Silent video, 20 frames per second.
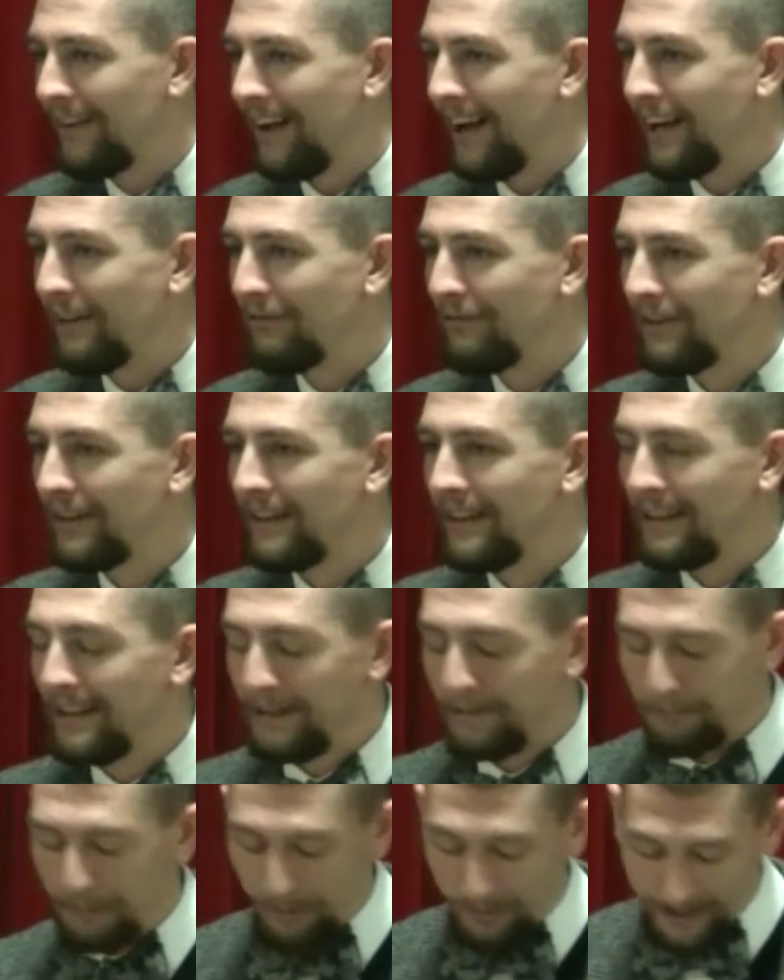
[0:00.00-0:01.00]
life.
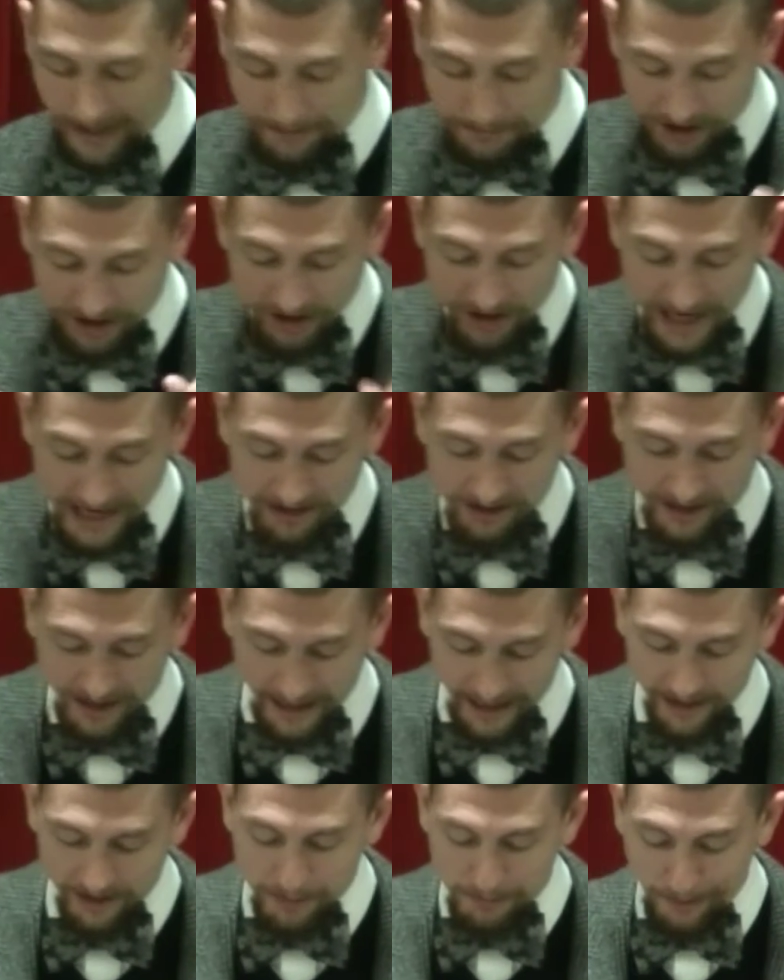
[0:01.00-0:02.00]
But what I'm
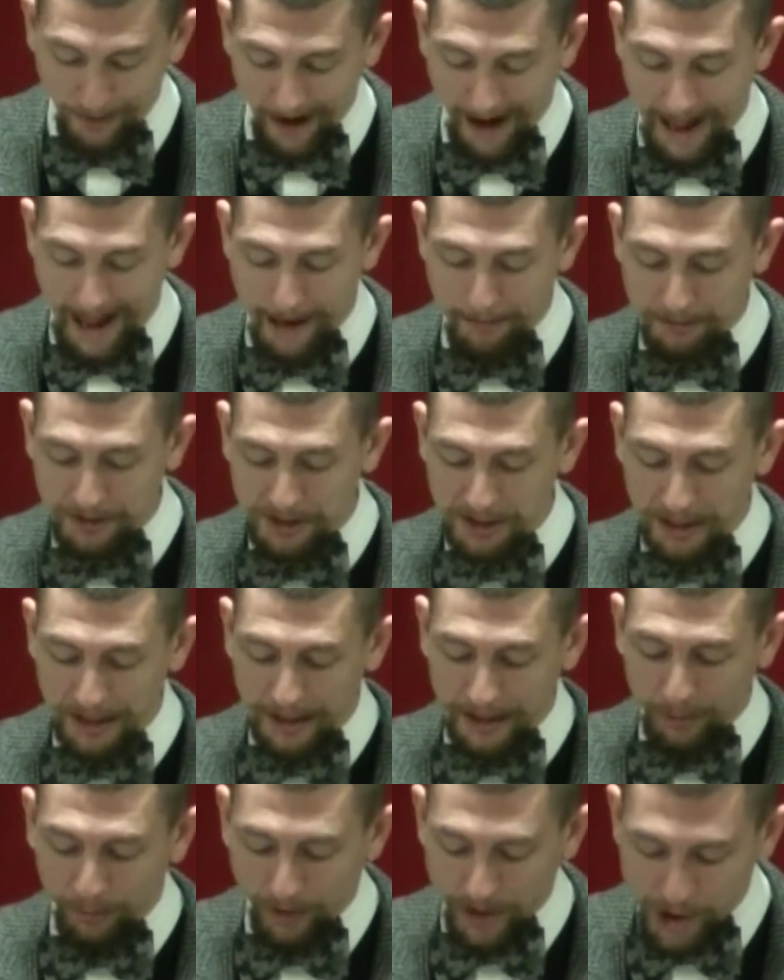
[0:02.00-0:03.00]
suggesting is perhaps
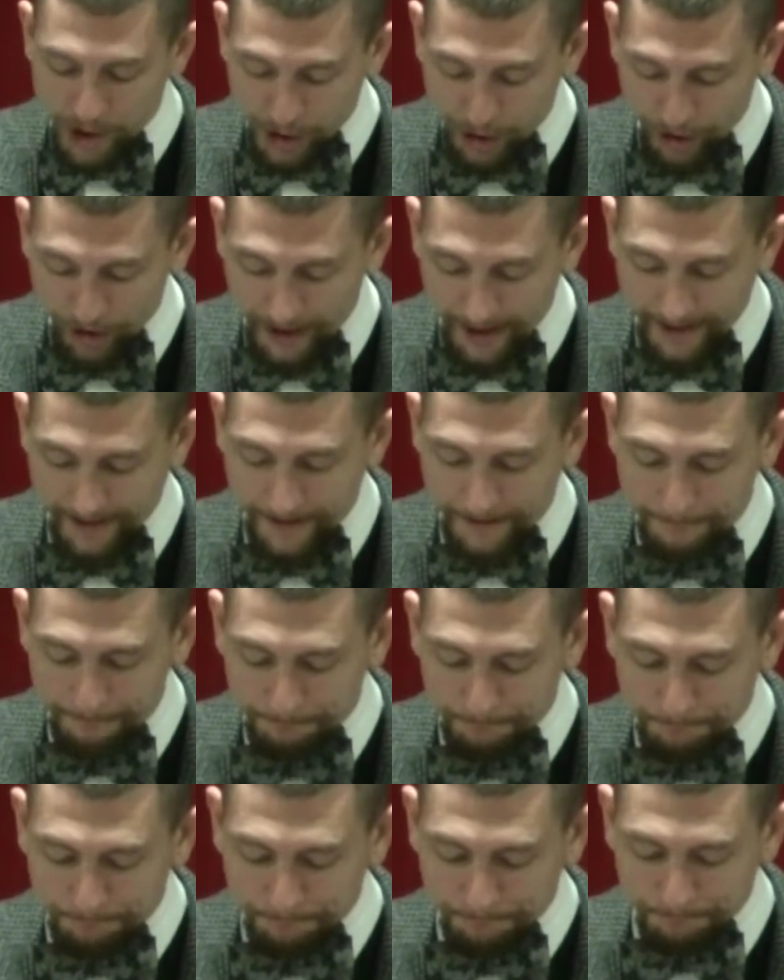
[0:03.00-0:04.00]
we should.
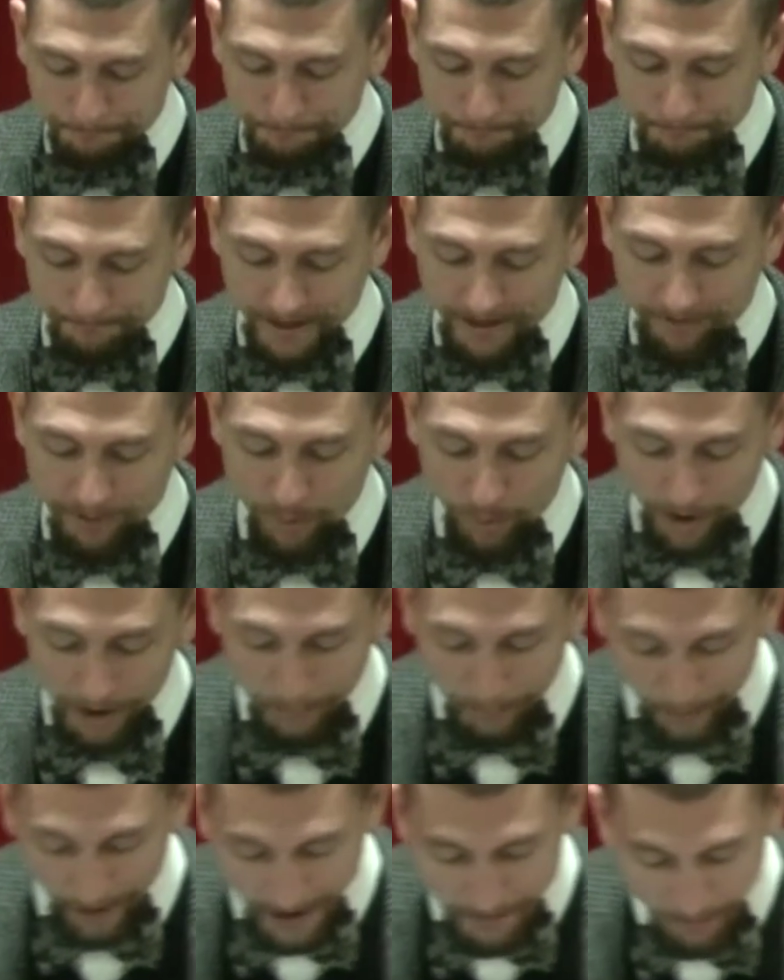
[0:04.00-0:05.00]
If you
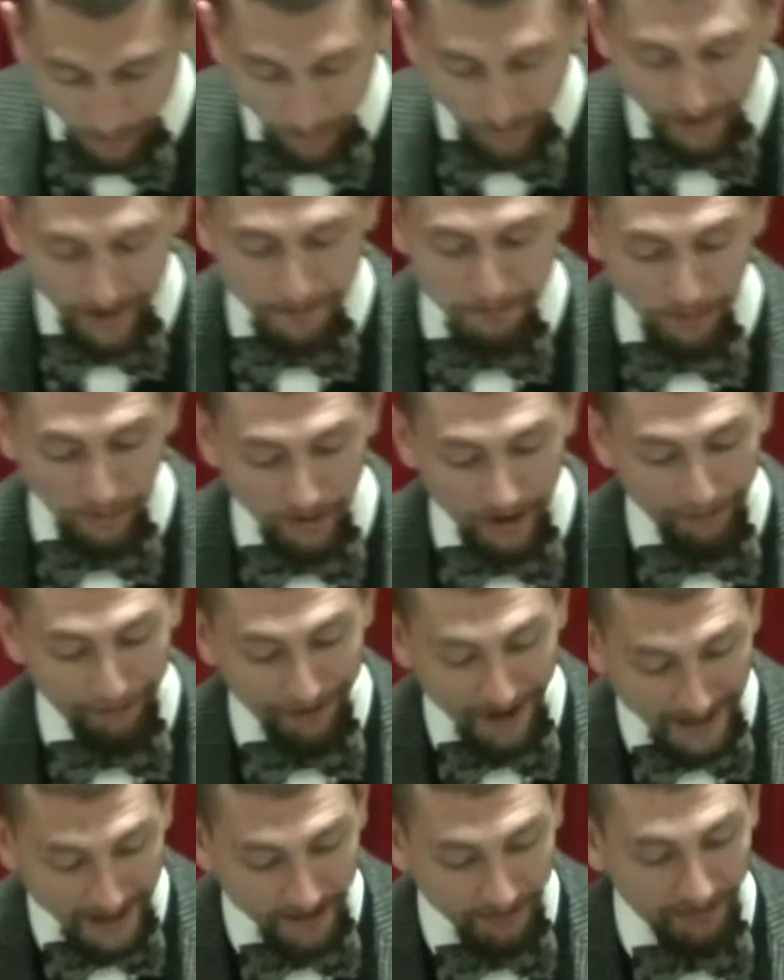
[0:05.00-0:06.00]
want to pray more and more
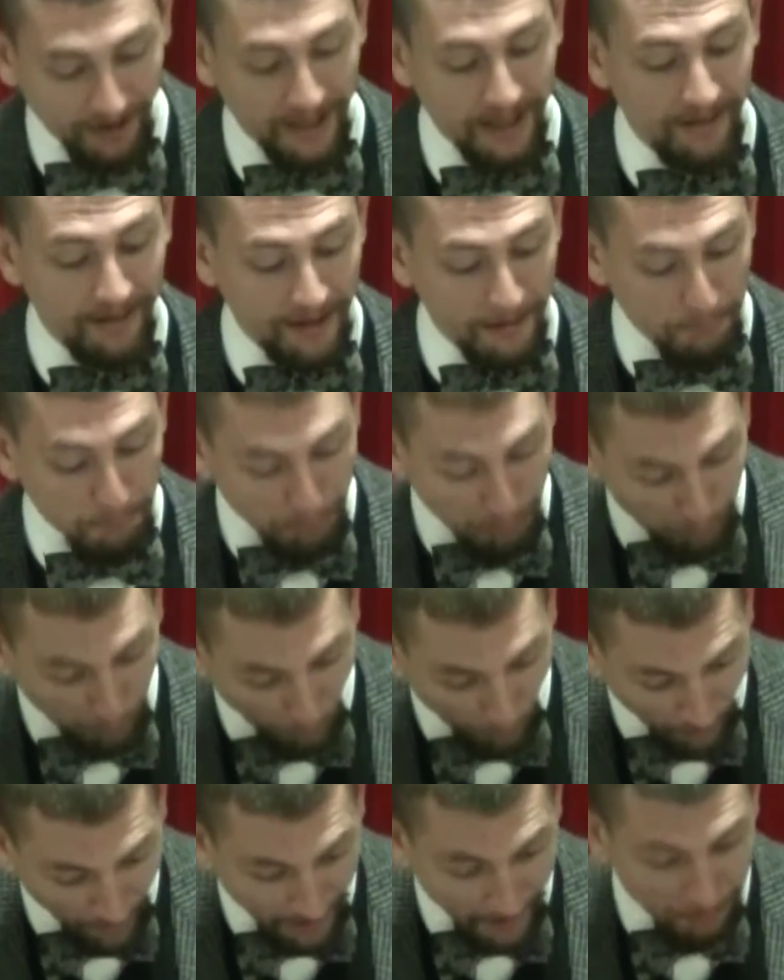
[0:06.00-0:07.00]
effectively, then
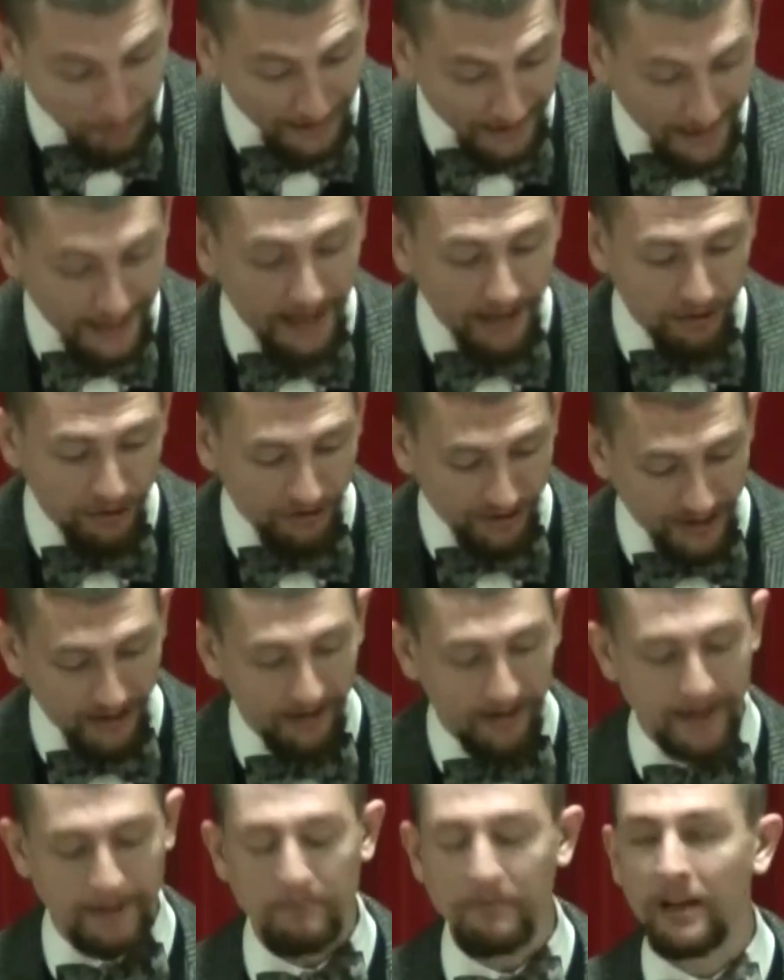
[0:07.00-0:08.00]
plan your
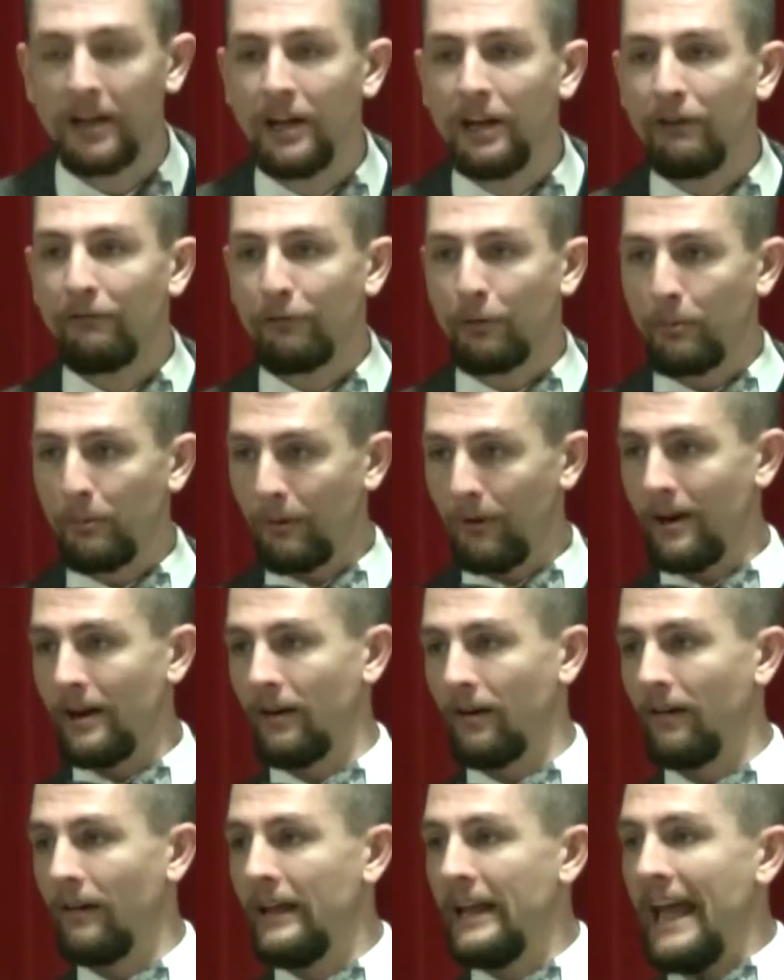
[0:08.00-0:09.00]
time for
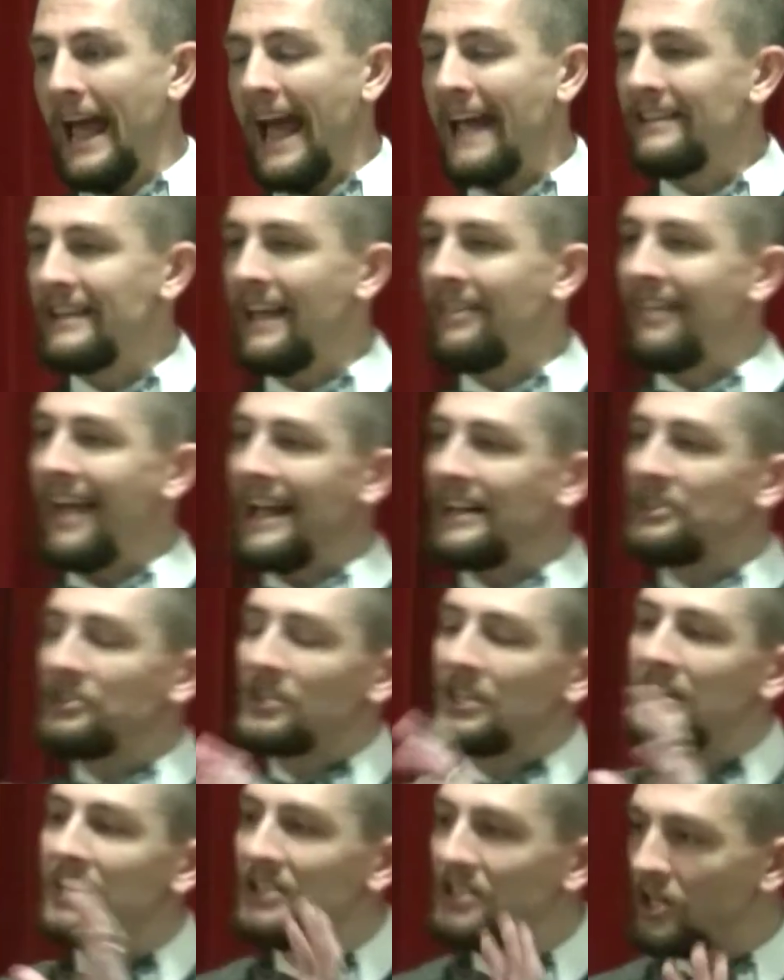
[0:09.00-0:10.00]
prayer. And, and that
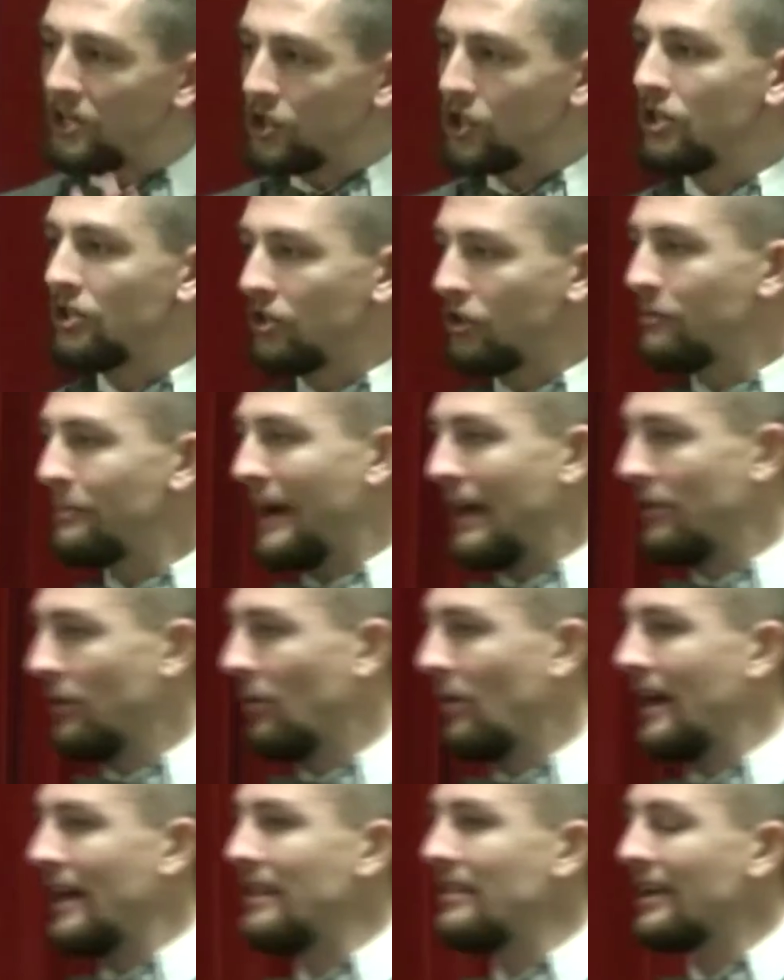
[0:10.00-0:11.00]
is in addition to, by
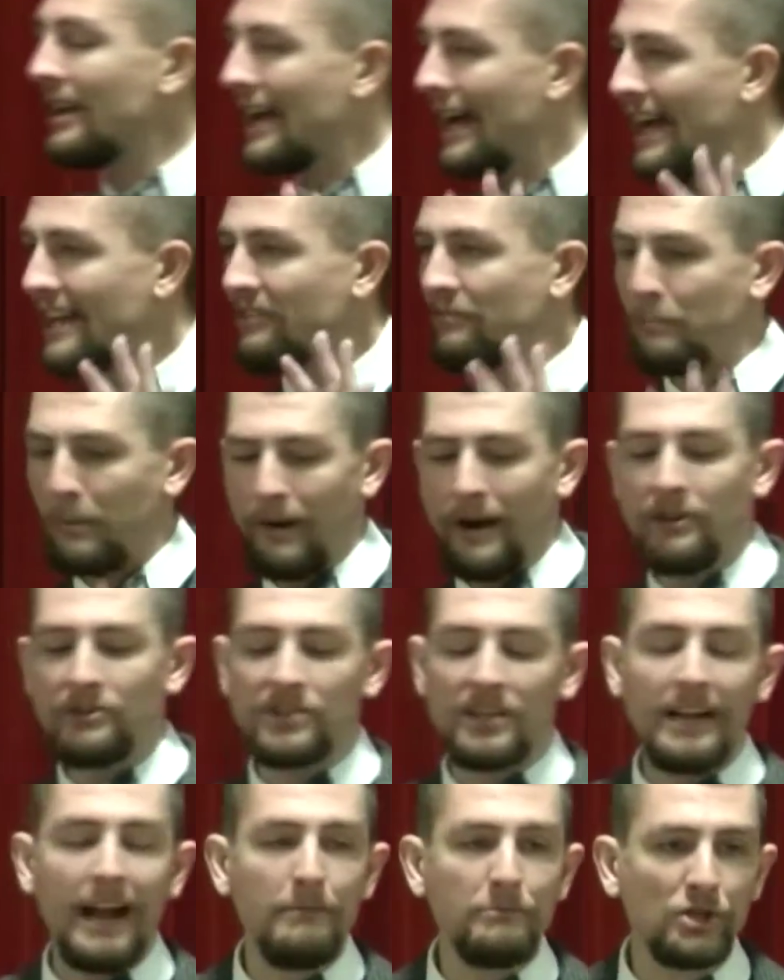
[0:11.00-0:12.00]
the way, the kind of
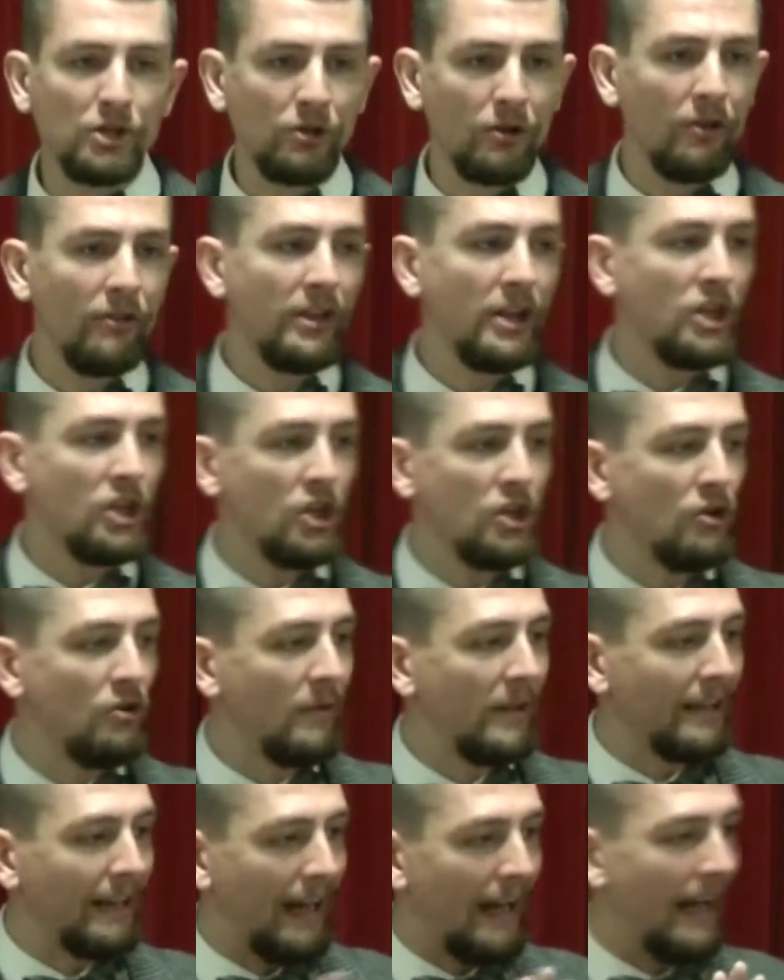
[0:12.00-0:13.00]
prayers that I'm sure that
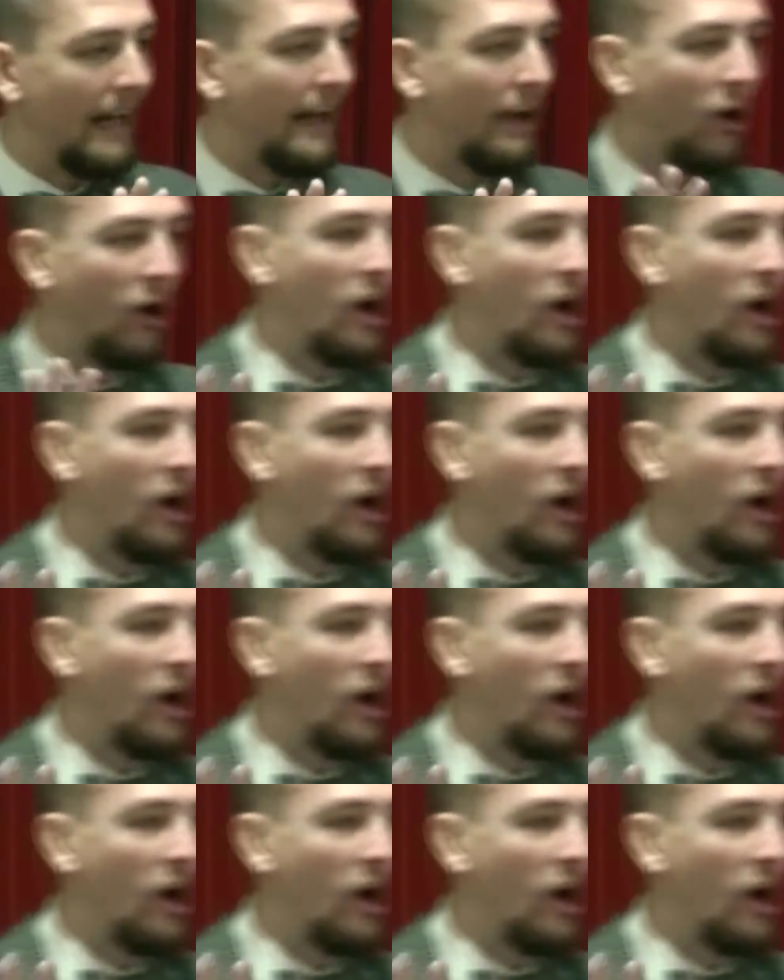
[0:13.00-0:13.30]
you and I